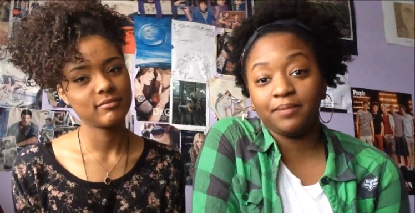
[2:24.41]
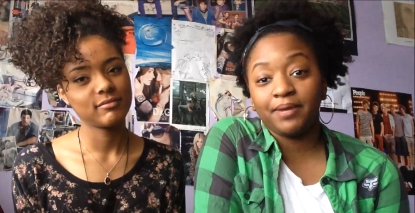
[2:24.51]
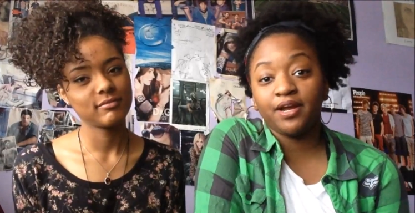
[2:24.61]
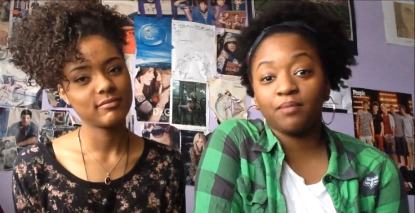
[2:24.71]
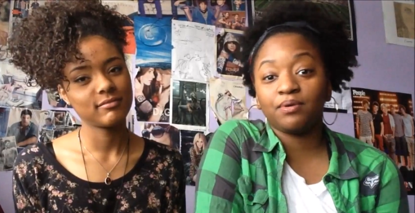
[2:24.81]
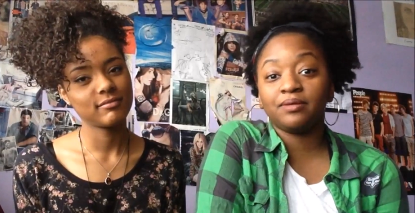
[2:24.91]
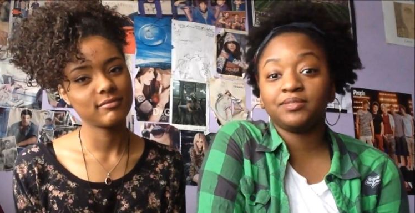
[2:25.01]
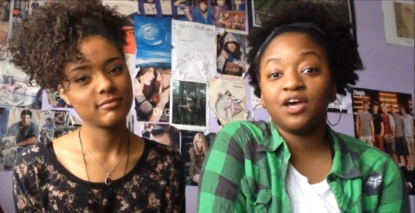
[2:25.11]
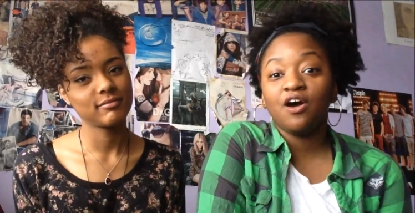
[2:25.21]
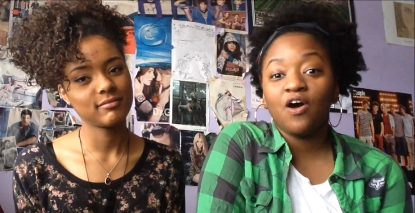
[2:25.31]
Speaker 1: get my hair
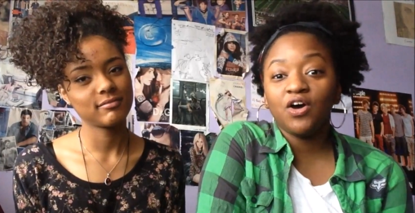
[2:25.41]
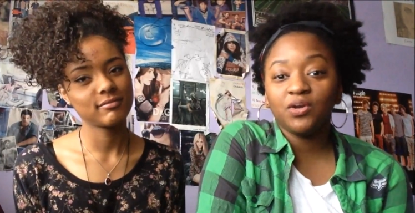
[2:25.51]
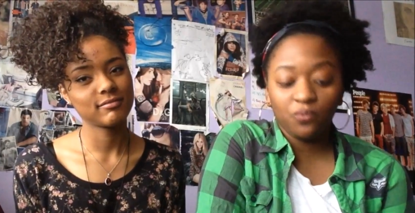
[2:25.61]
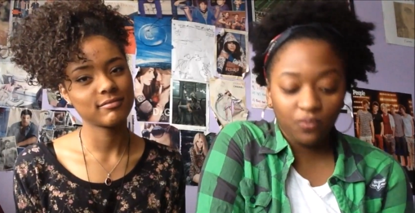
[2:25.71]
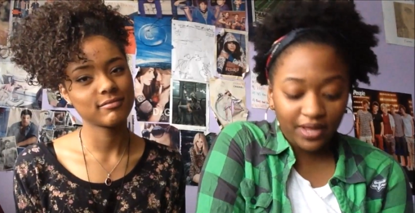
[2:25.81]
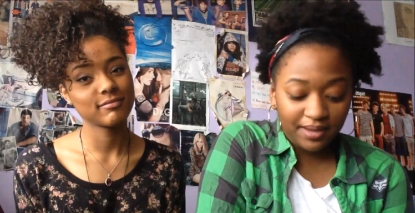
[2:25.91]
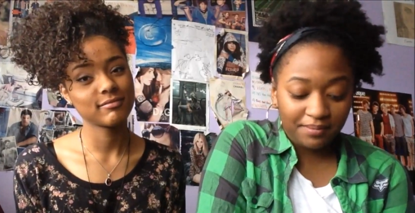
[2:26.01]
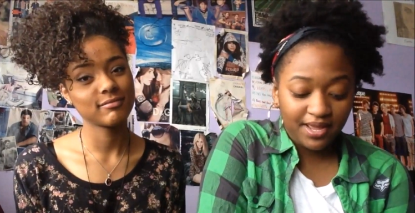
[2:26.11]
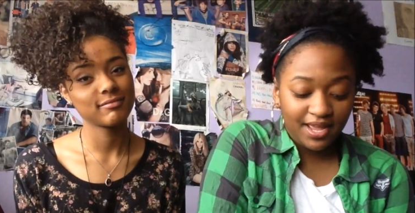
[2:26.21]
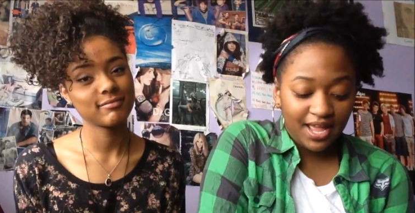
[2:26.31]
permed. On a whim.
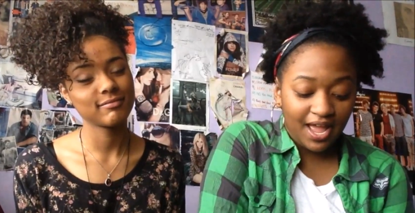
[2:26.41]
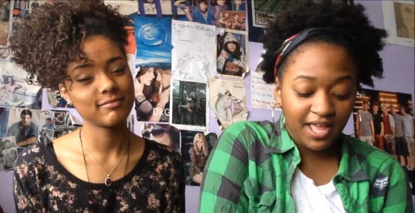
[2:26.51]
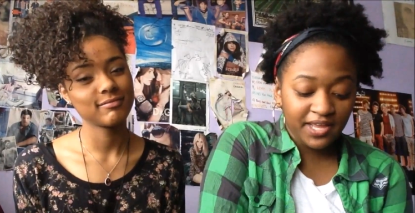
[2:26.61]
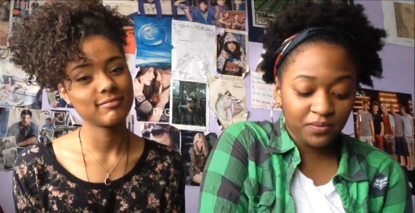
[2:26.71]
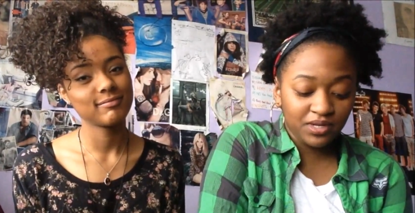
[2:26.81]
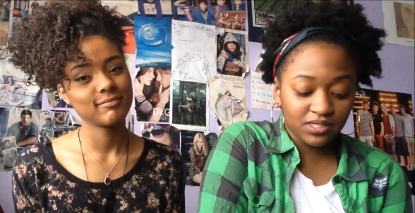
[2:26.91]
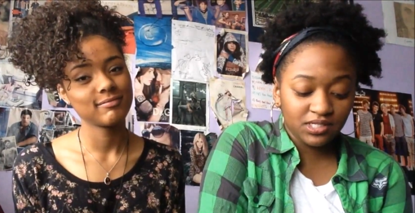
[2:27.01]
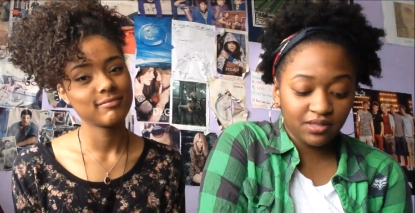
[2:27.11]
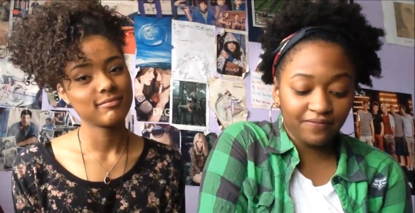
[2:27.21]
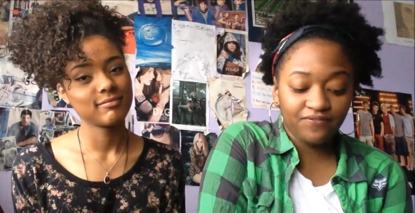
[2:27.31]
It
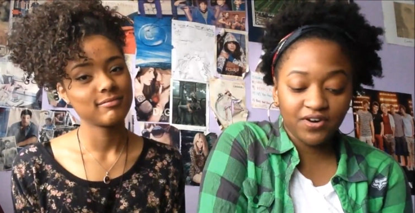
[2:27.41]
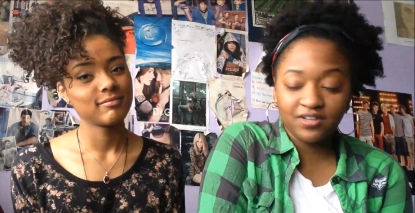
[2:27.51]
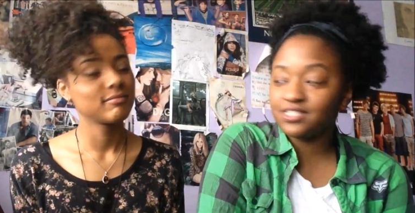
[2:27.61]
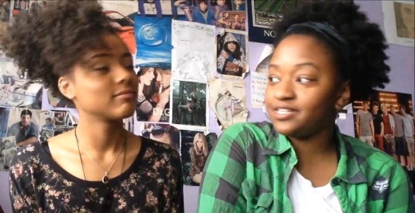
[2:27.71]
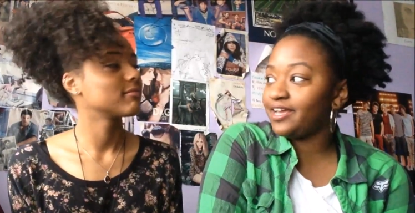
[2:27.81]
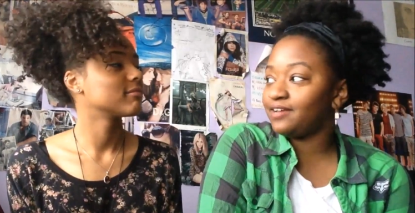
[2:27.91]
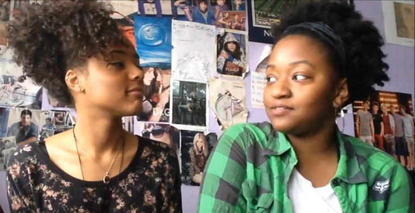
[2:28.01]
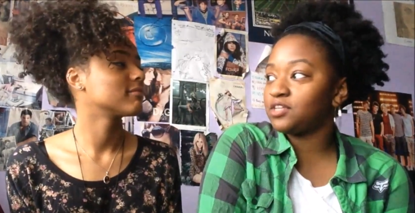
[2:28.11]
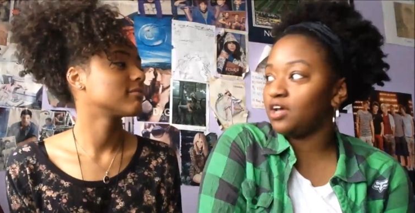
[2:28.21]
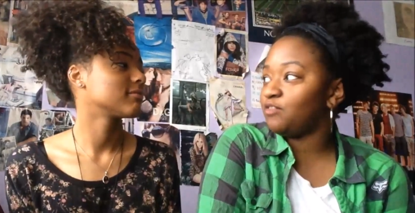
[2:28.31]
was the first day
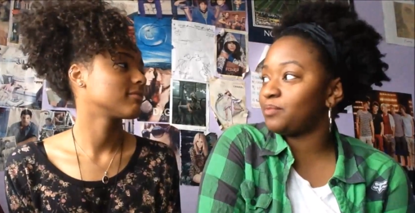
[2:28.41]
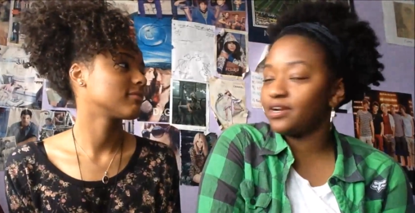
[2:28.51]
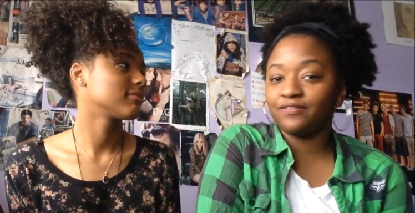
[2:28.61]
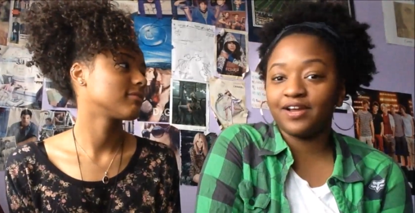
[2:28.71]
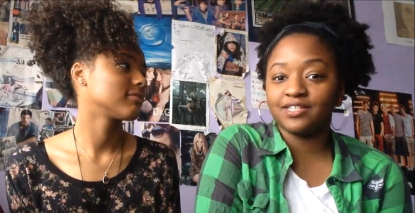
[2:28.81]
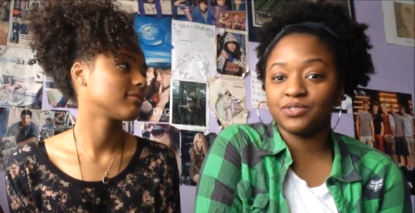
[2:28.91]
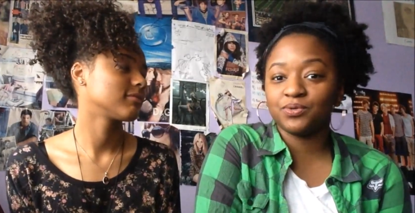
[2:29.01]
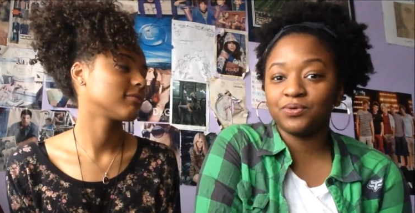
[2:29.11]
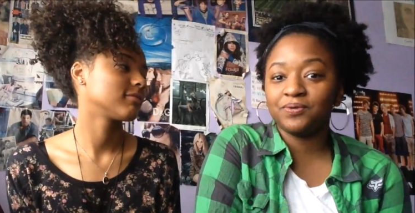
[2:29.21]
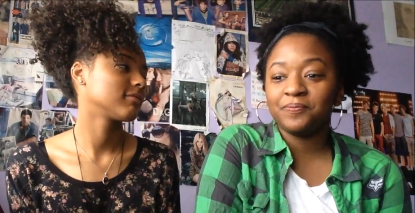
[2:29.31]
of sophomore year of high
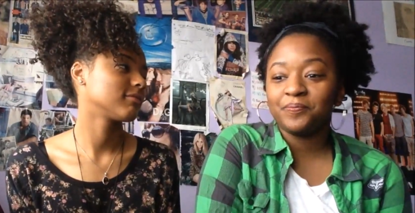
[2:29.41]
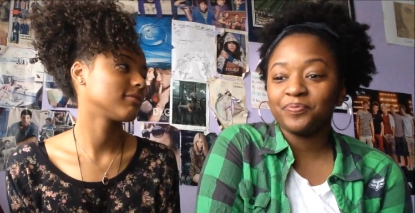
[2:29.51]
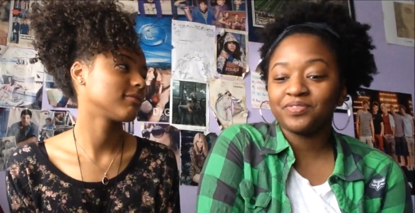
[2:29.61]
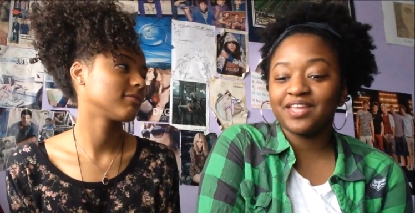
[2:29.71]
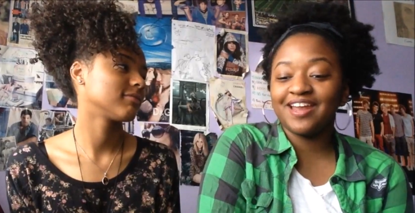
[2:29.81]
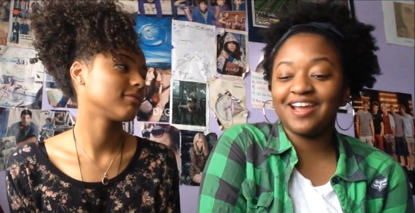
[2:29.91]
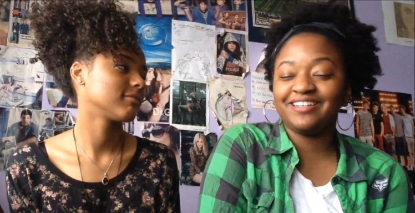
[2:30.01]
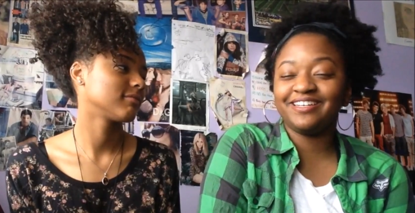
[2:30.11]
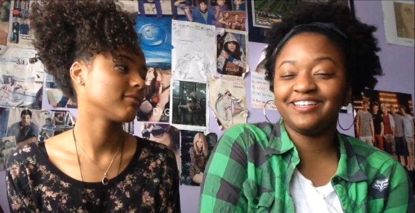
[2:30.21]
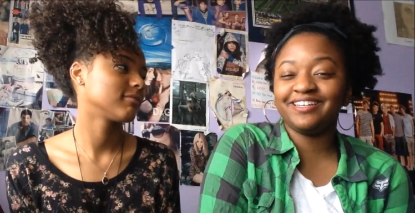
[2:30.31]
school. And I
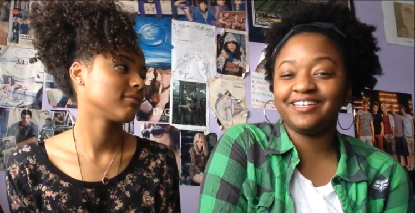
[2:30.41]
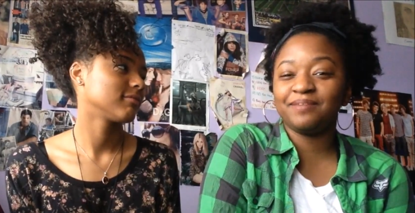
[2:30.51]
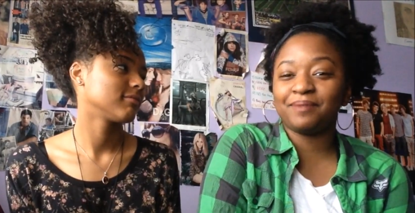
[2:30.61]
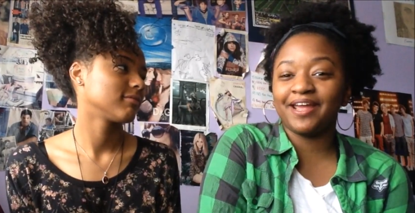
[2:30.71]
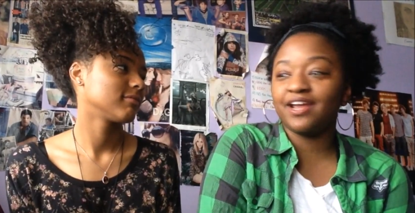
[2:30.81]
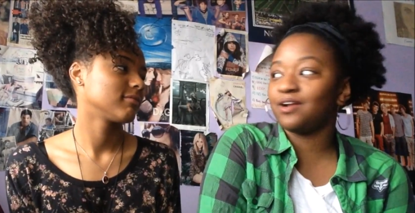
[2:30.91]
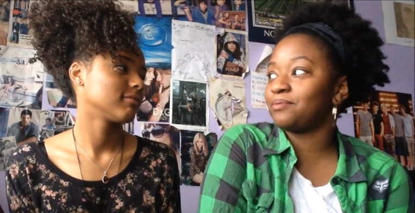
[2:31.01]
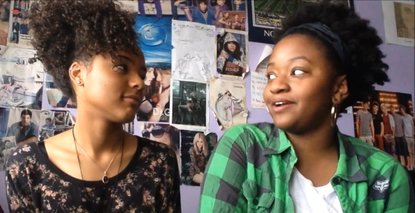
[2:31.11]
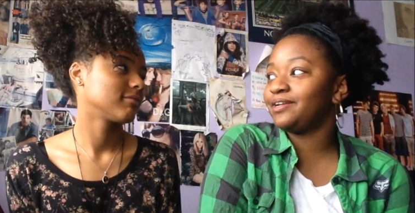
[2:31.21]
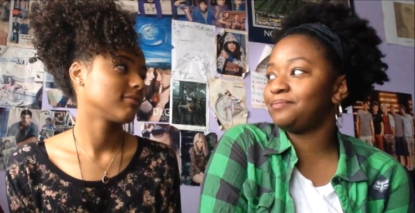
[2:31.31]
didn't get my hair
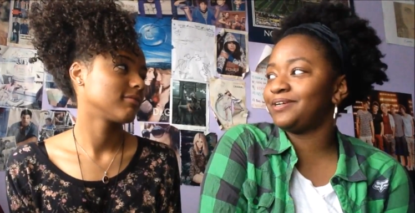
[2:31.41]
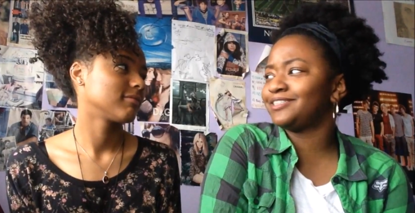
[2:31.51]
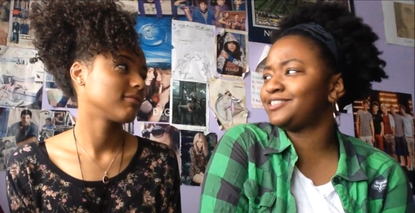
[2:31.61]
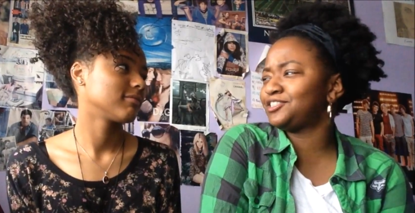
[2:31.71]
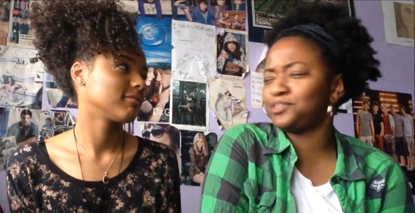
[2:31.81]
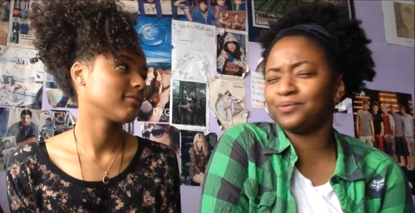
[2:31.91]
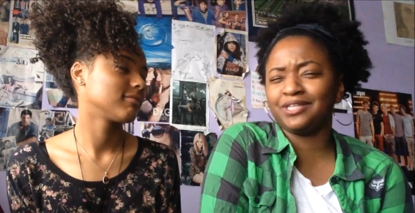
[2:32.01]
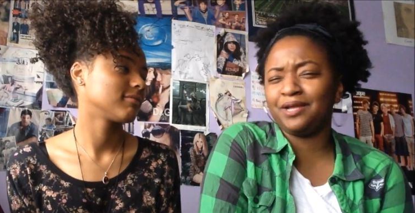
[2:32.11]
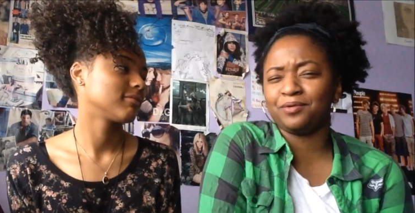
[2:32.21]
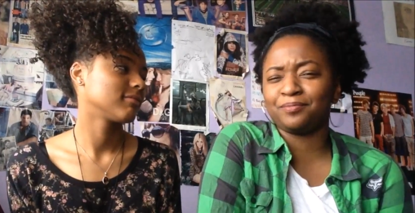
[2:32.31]
braided because she
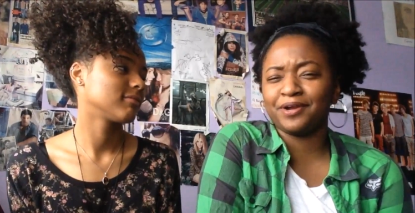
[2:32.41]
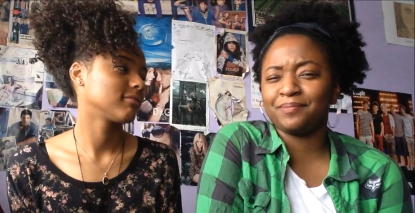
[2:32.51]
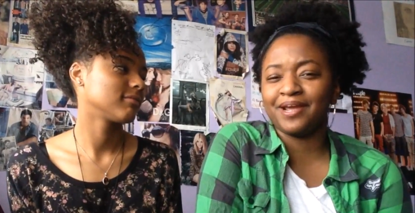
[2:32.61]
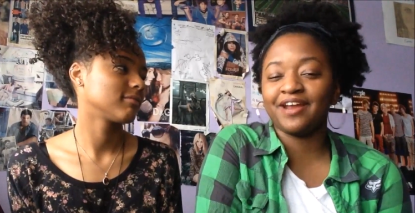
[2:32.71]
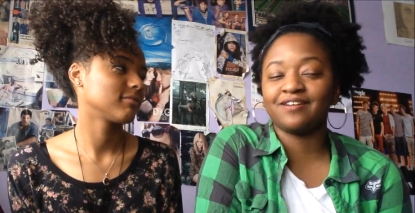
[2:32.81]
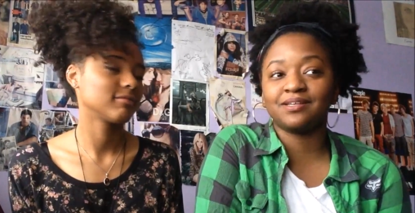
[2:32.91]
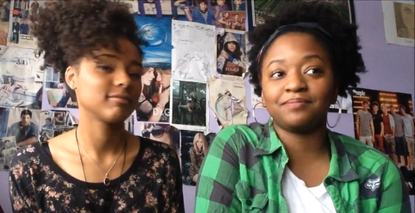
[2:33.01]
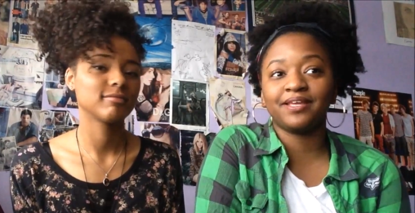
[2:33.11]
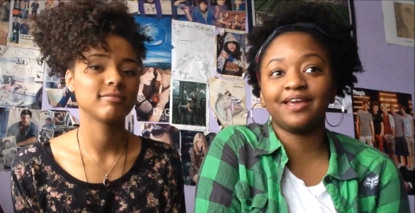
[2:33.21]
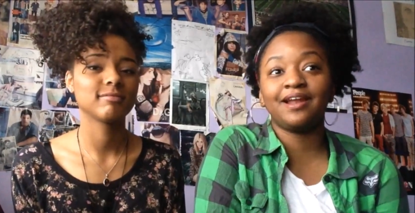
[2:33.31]
wasn't able to braid my hair or
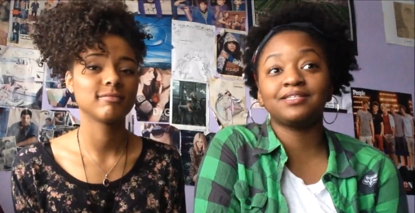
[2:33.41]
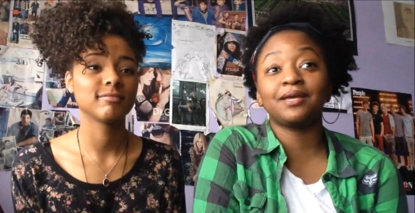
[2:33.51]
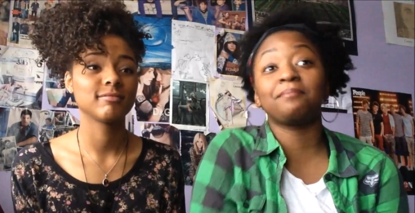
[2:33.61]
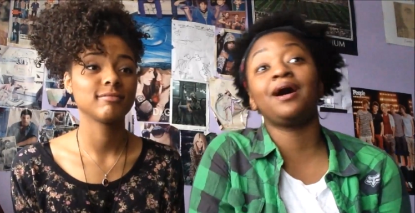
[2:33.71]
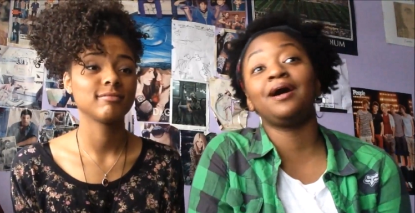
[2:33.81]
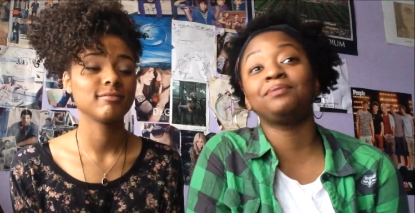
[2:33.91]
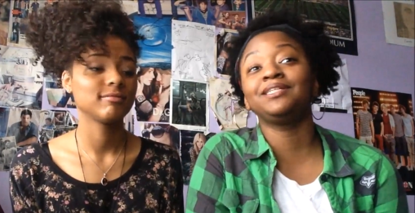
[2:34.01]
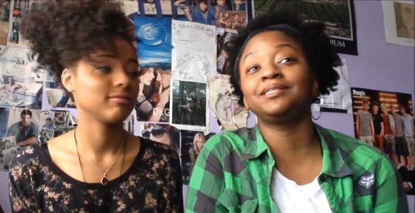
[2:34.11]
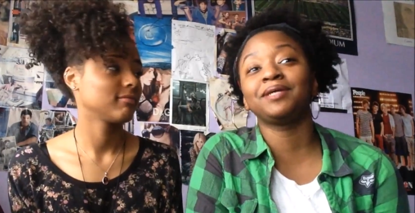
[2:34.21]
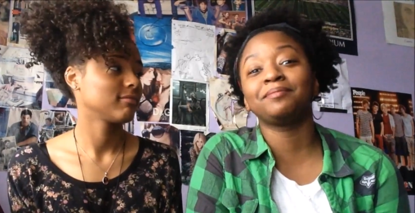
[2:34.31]
something. And I was like, Mom,
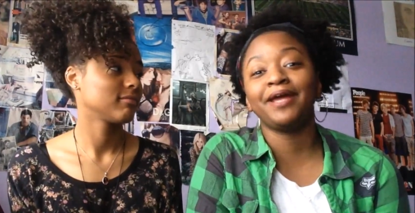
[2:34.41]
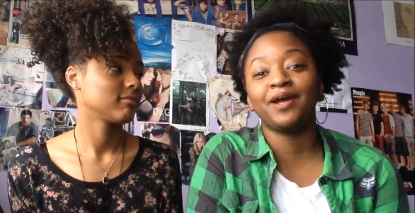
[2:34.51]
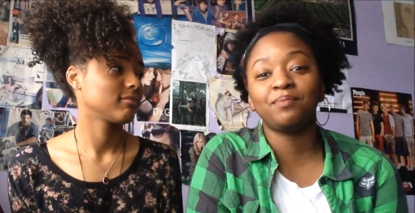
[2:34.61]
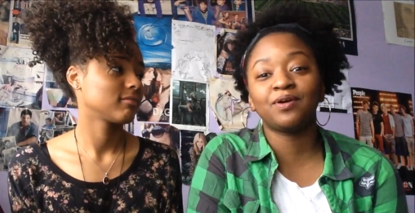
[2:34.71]
please let me get my hair